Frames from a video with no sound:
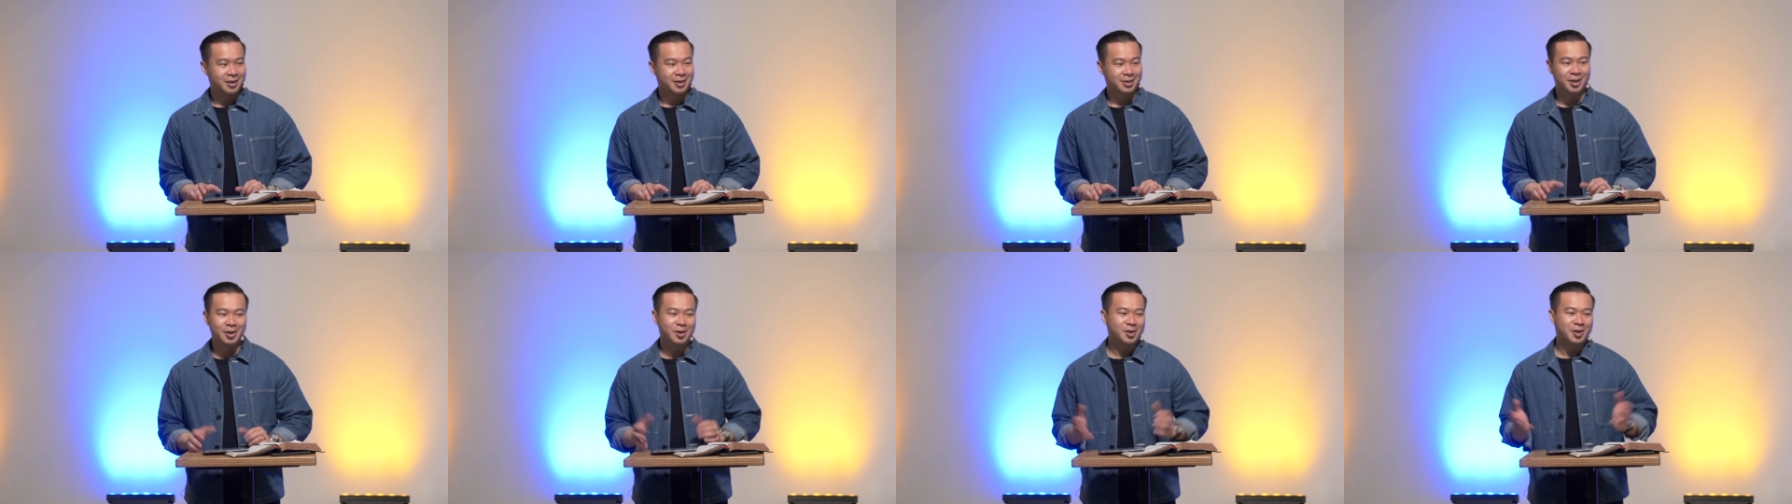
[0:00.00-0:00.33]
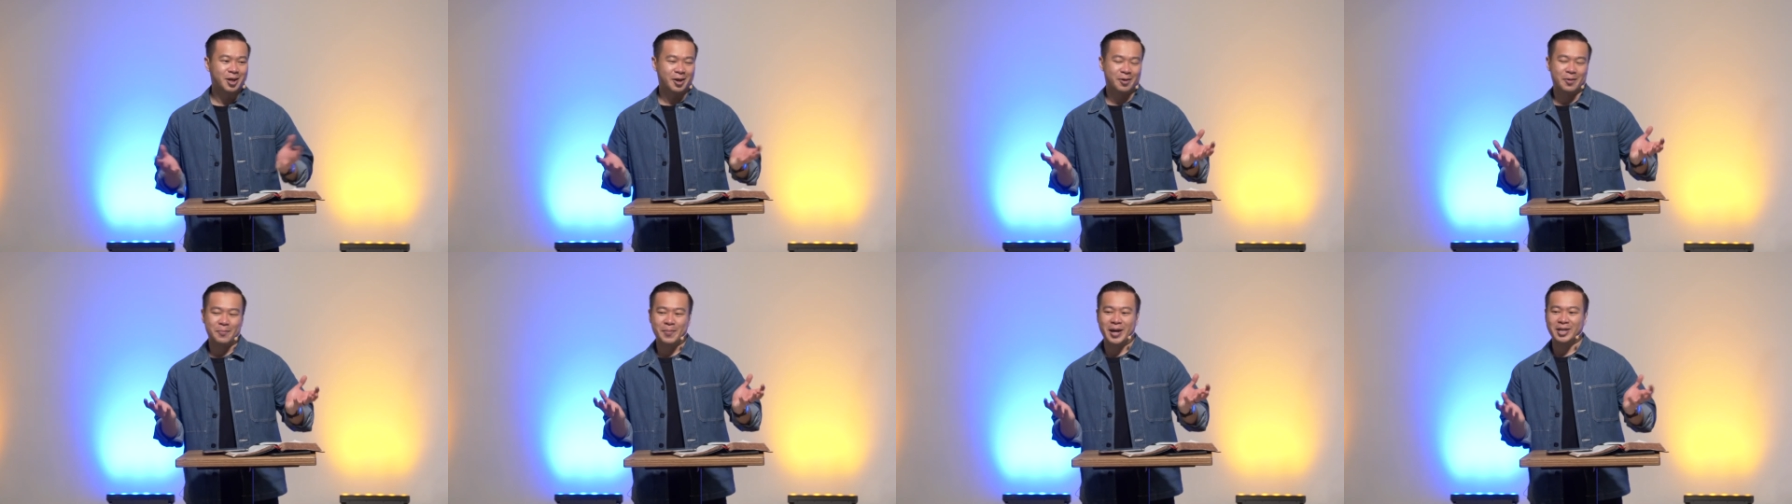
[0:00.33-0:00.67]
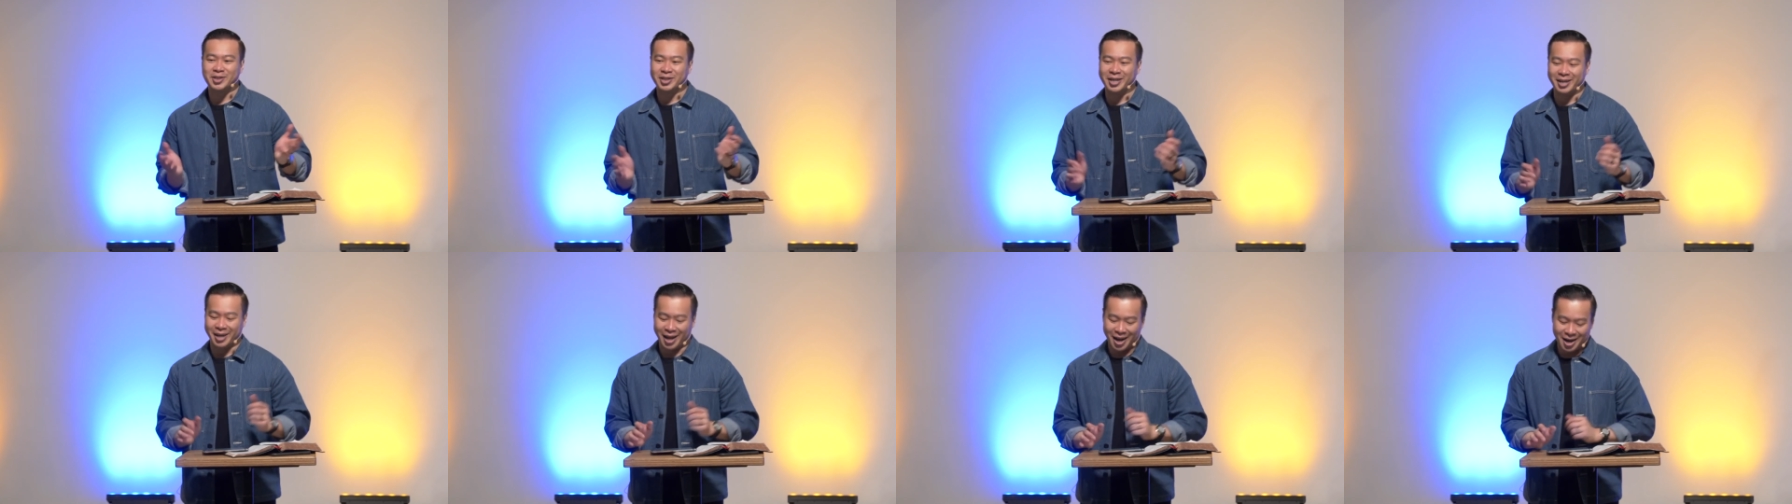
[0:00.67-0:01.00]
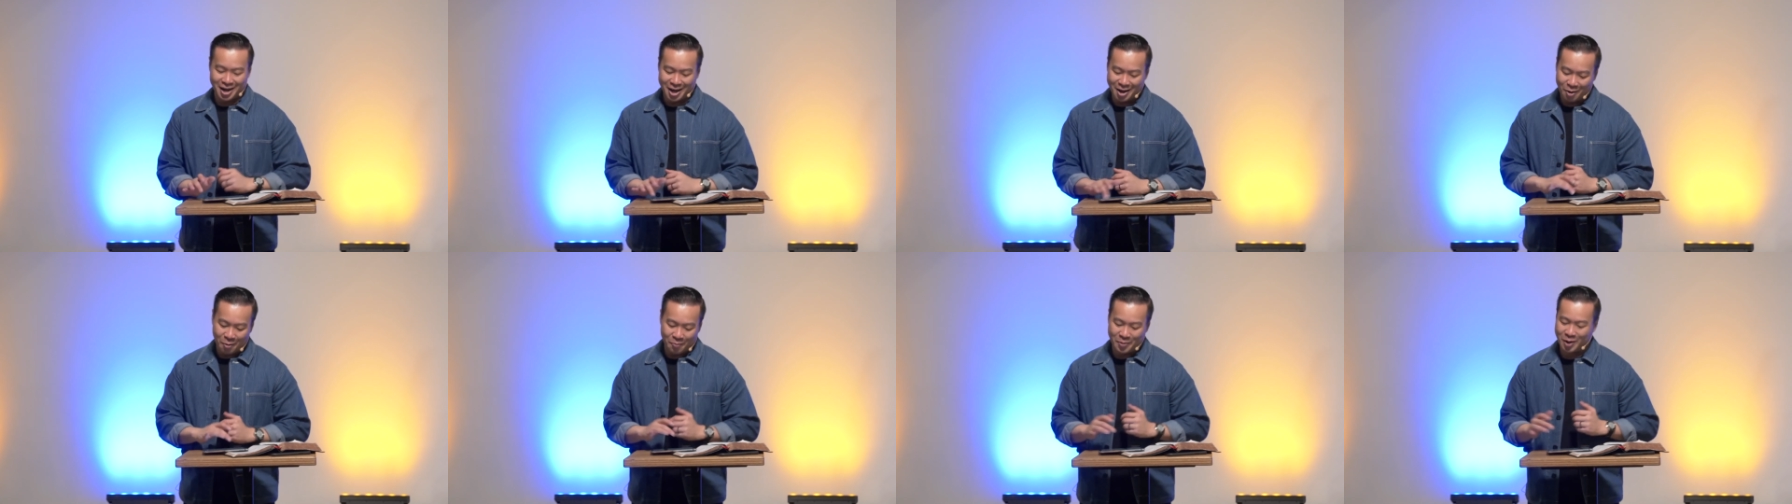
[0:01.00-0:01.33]
Can, can you imagine
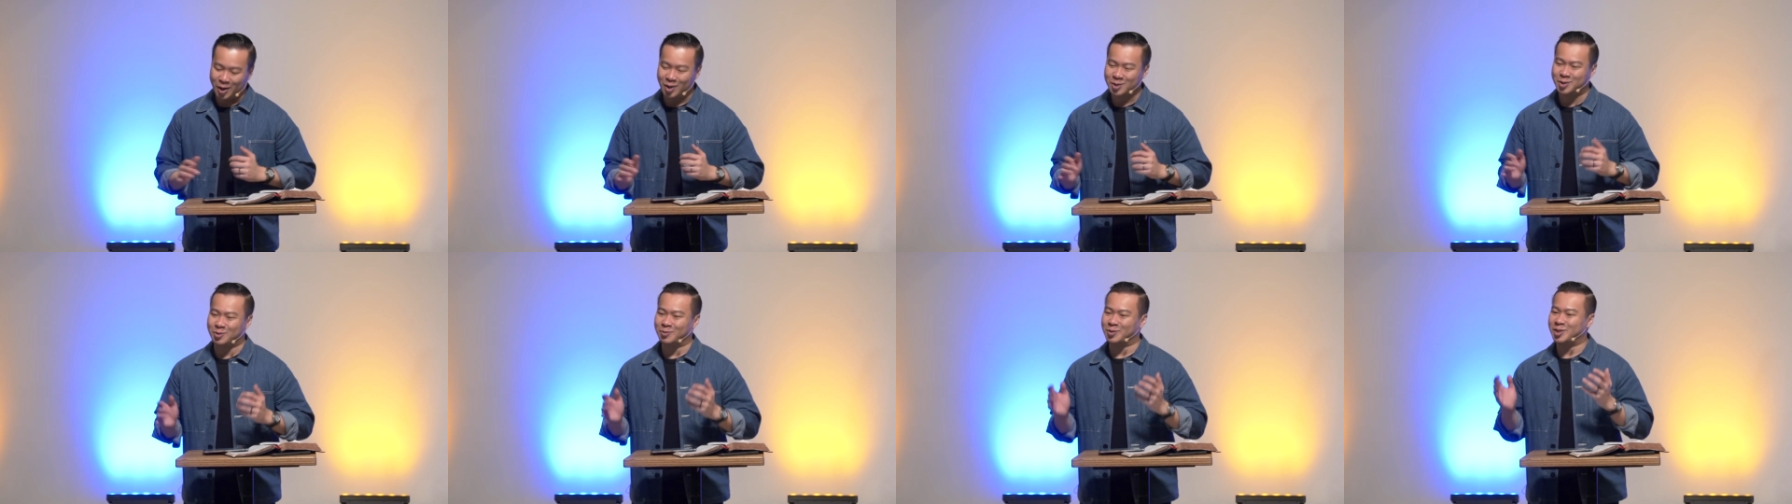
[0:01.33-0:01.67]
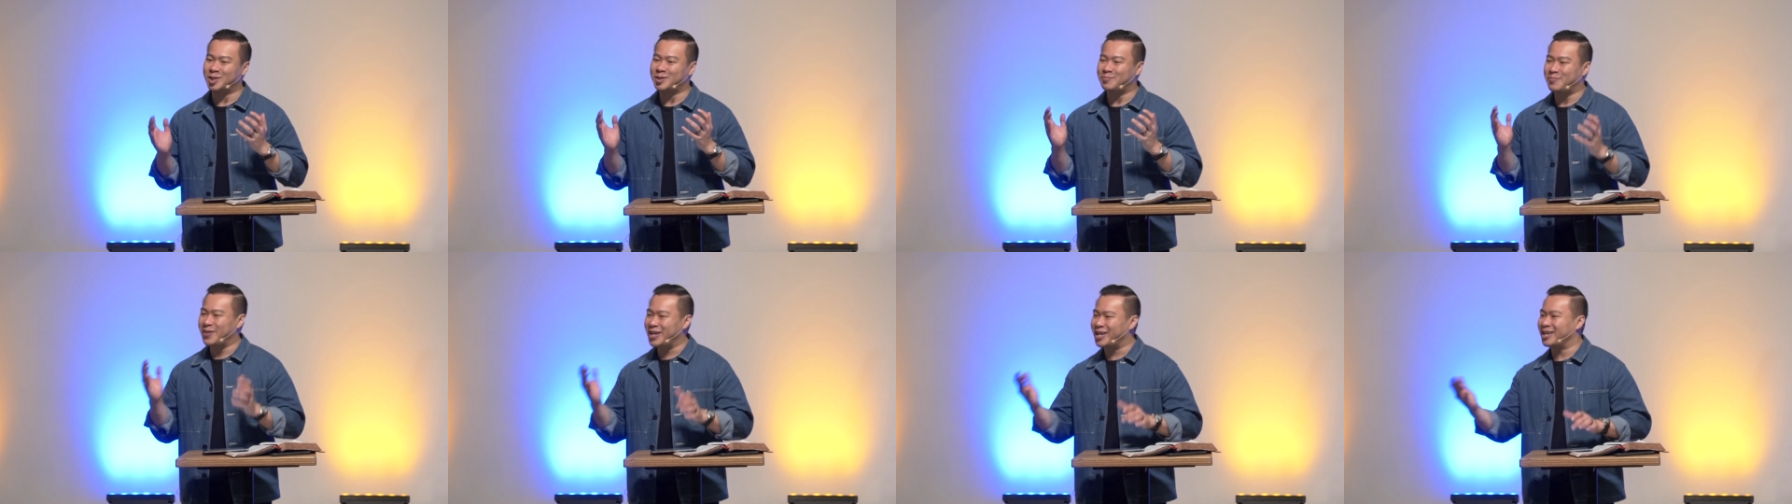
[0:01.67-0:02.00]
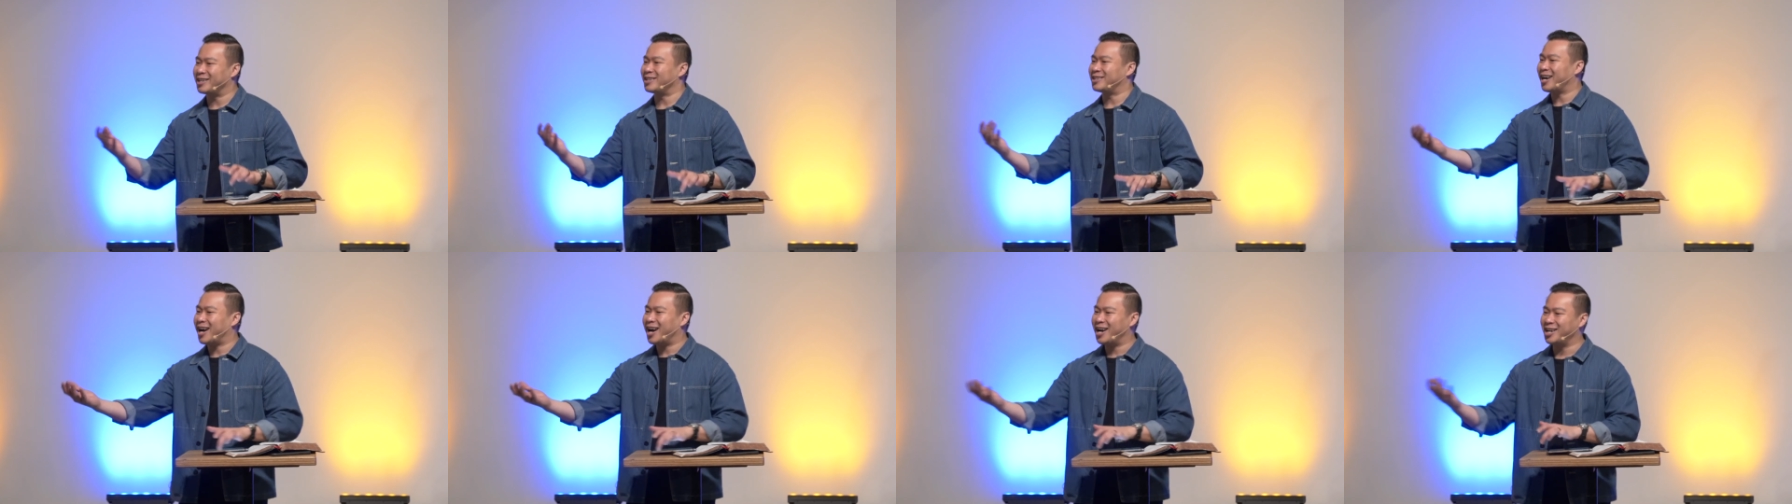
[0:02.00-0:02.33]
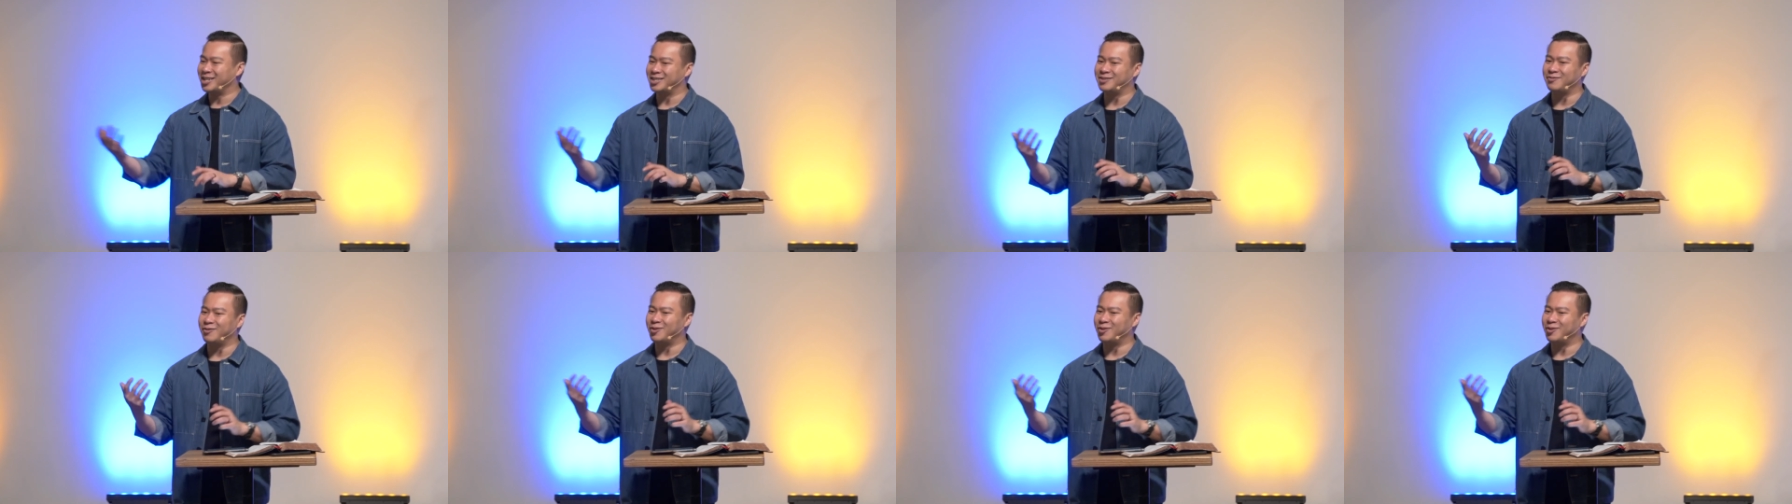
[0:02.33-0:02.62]
that? You know, because you speak in tongues,